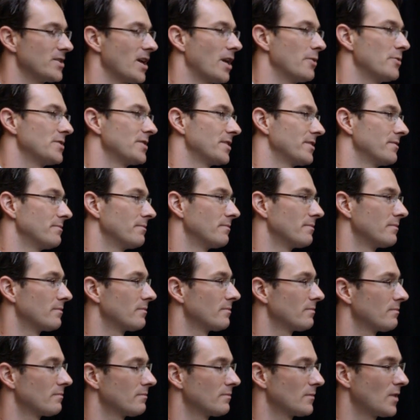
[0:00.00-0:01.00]
I was in
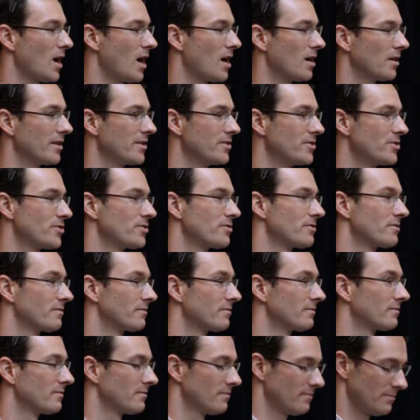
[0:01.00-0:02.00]
college,
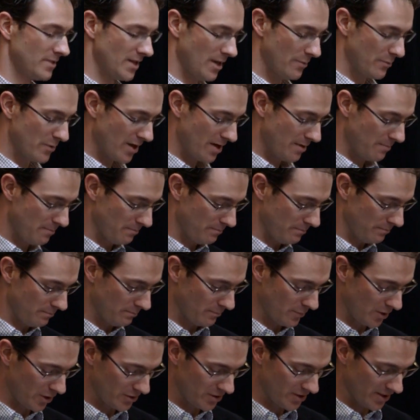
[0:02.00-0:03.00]
same time
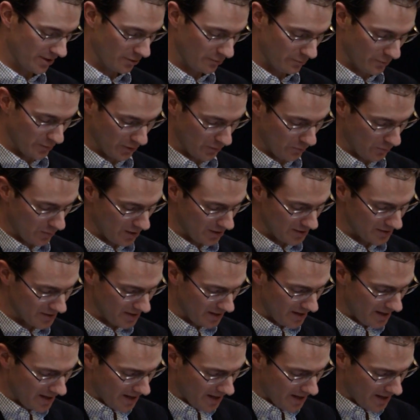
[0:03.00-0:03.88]
Mark Zuckerberg was.